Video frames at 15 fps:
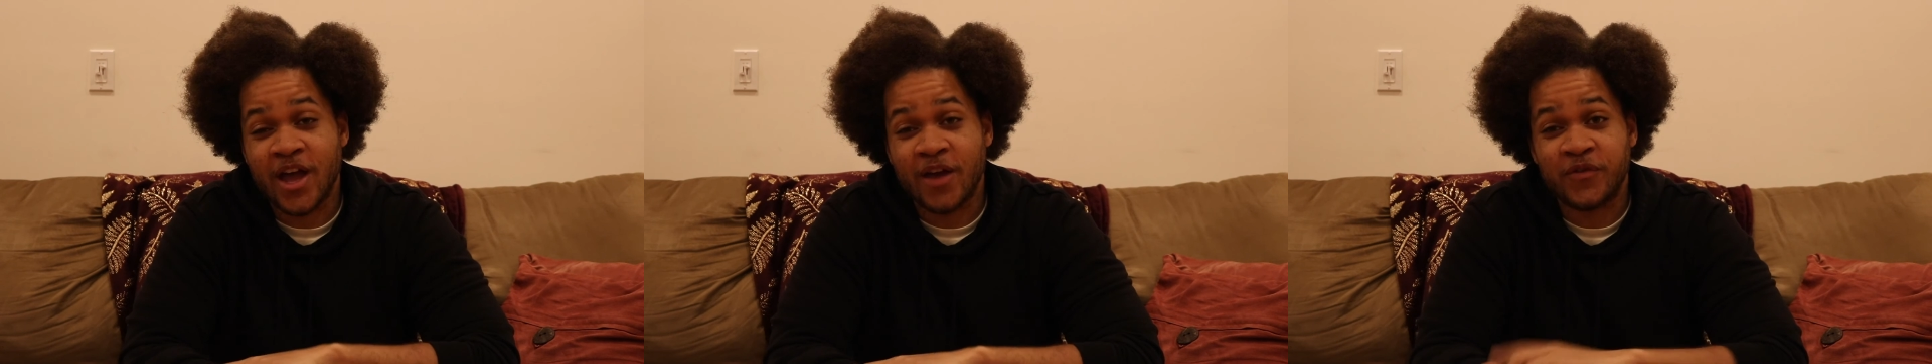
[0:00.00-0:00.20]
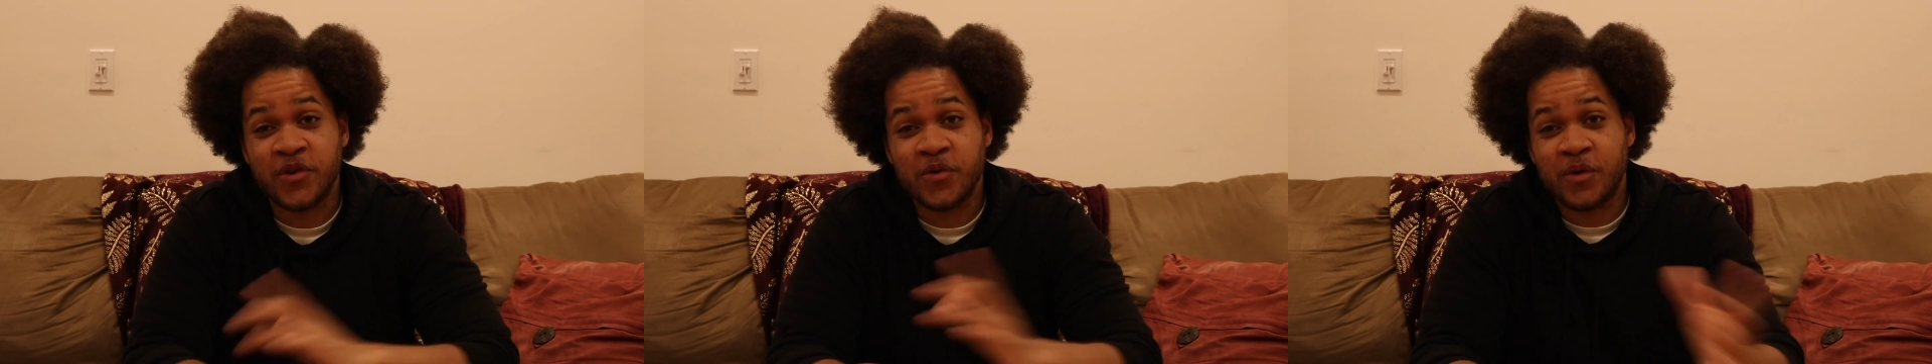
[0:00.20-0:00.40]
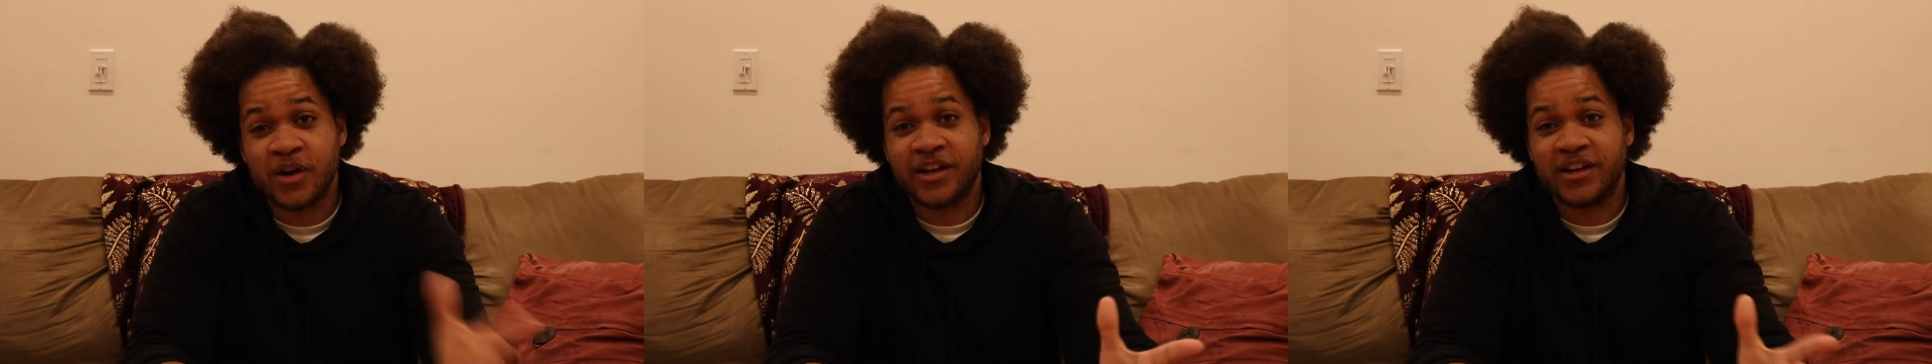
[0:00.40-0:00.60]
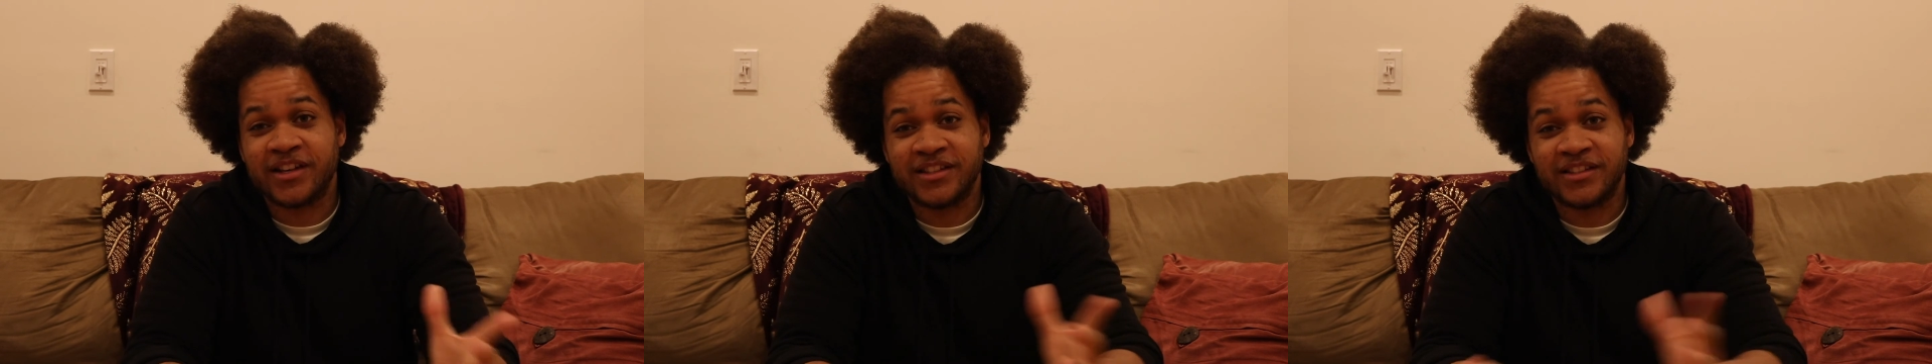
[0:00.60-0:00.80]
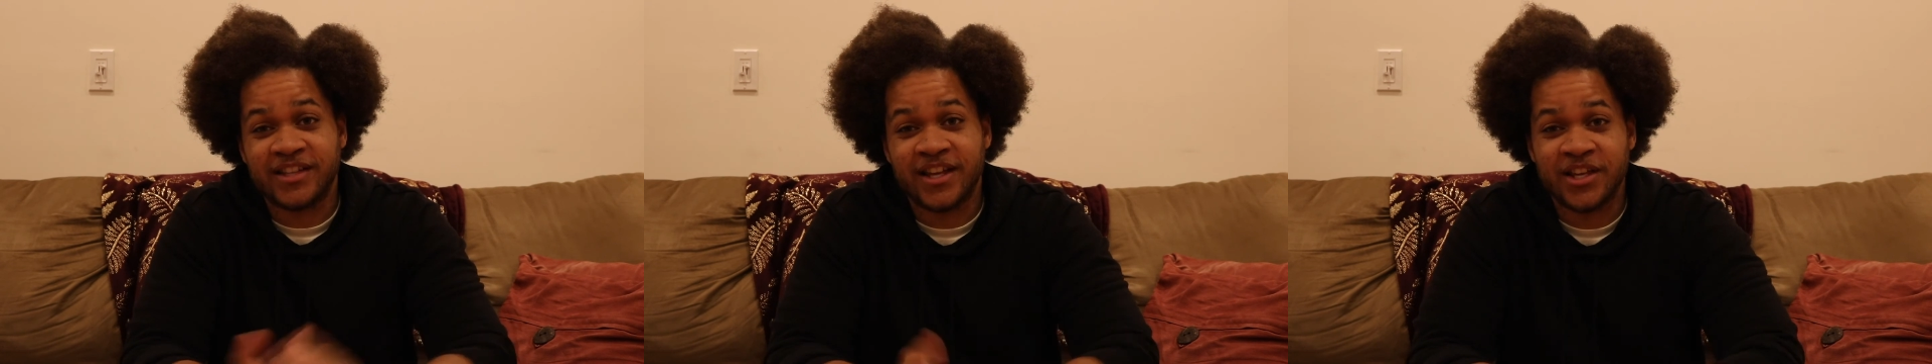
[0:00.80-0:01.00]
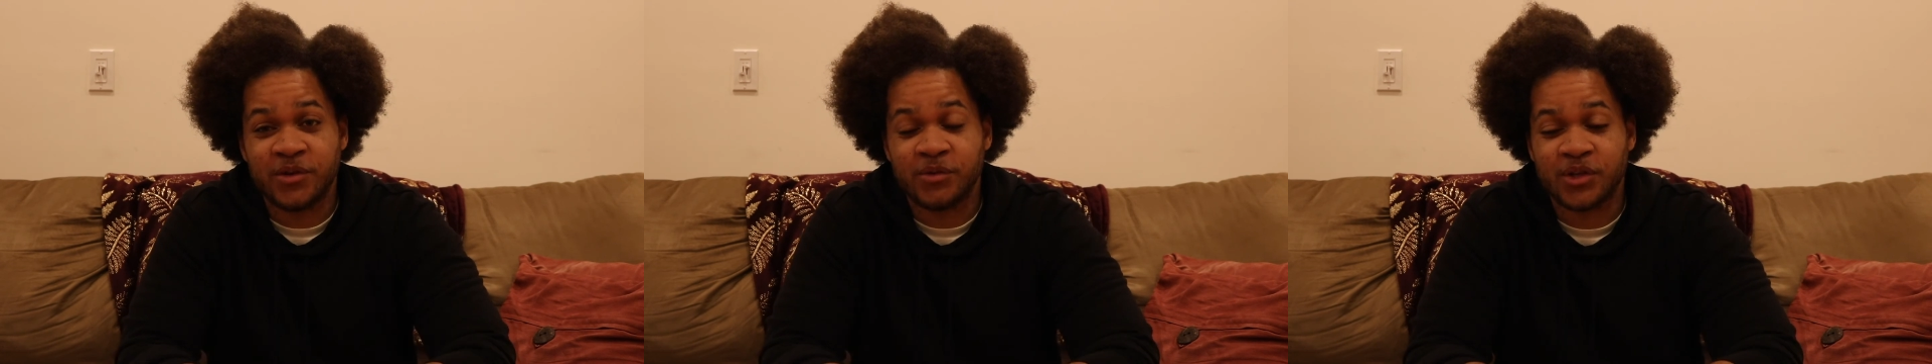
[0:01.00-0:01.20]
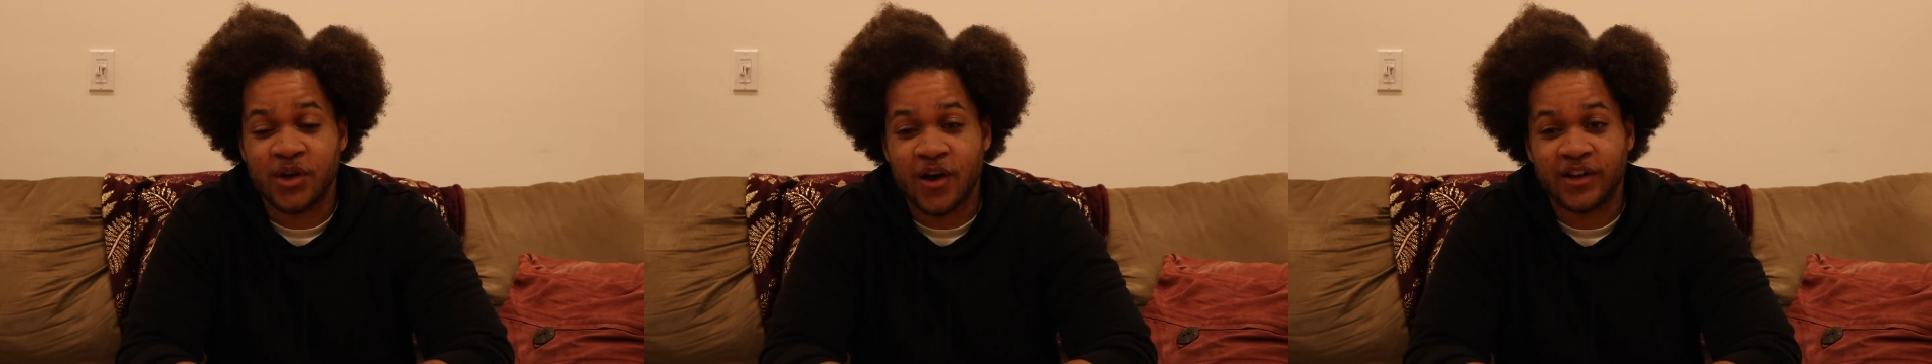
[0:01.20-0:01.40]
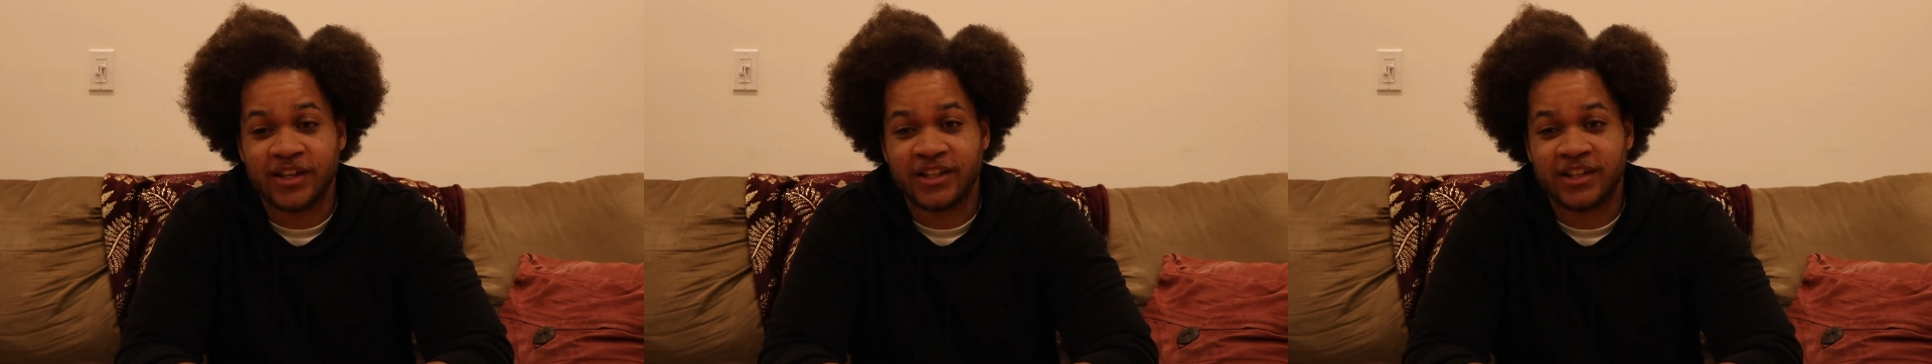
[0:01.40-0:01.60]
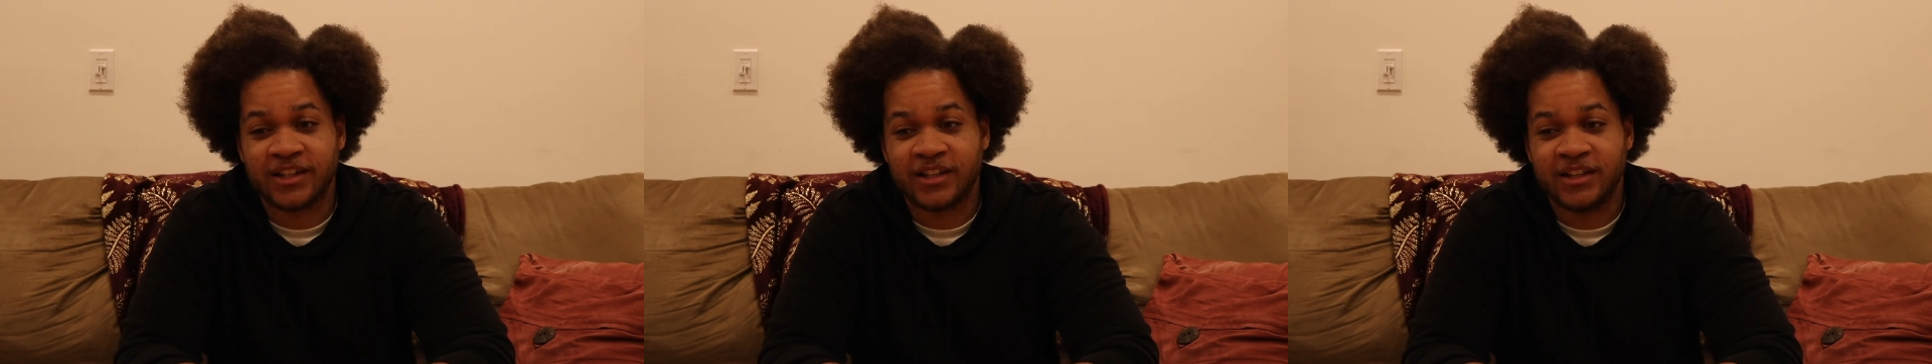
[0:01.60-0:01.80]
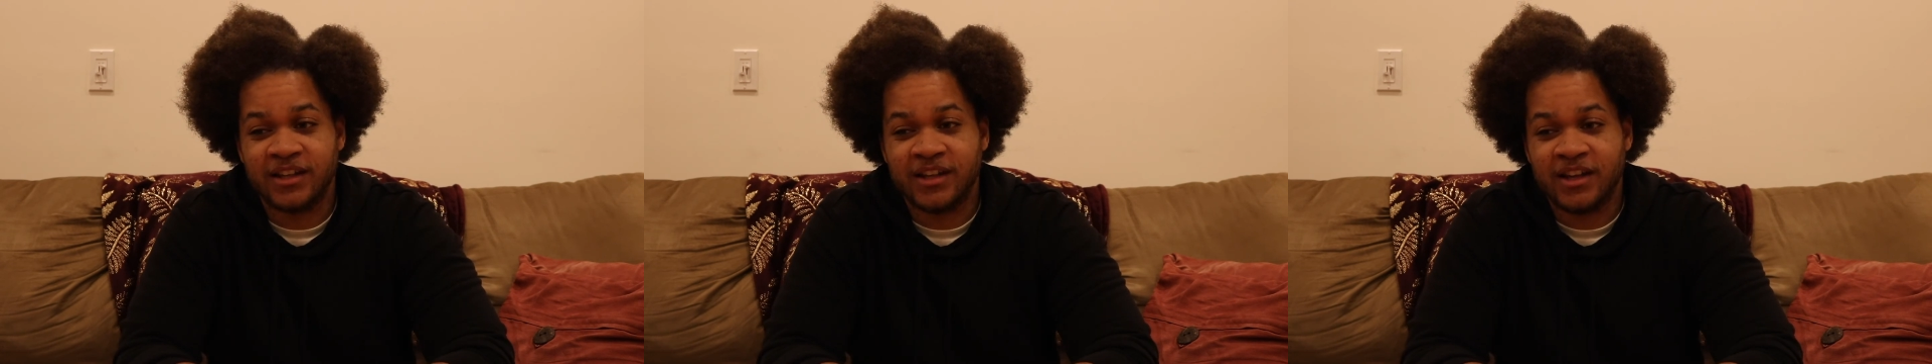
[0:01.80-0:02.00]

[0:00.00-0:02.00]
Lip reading: if you want to continue talking